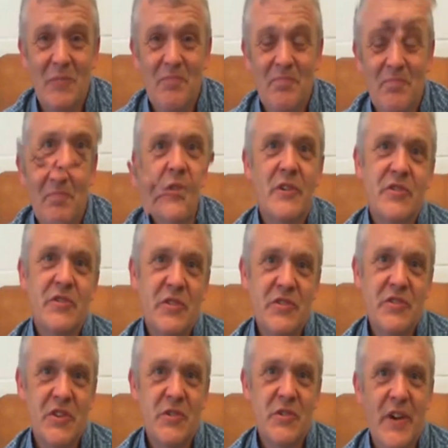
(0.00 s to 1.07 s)
Now, all of those
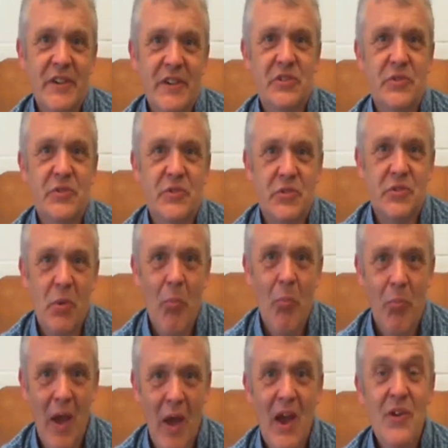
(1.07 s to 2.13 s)
considerations
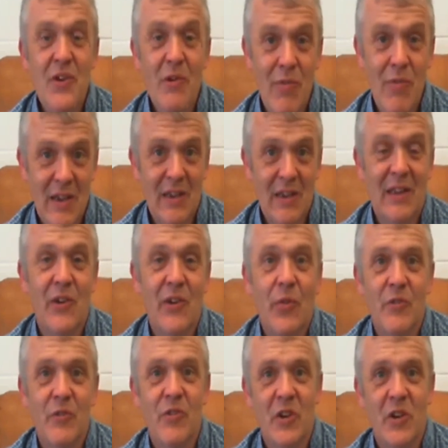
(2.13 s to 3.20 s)
bear directly
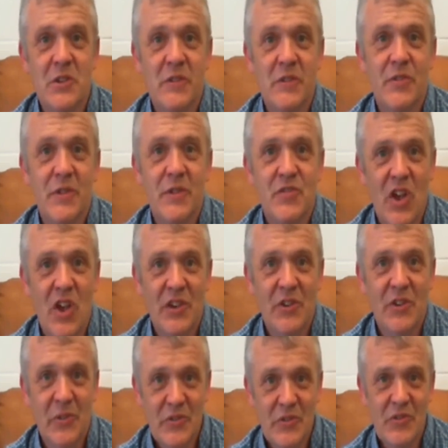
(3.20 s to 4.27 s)
on the philosophy of
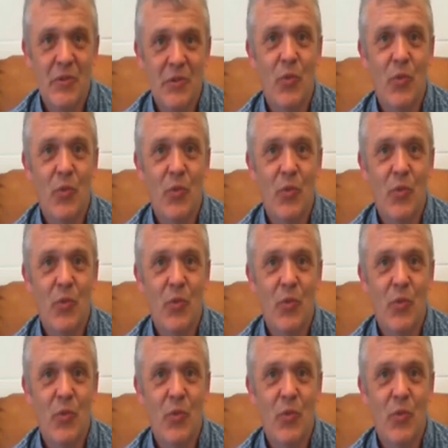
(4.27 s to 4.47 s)
science,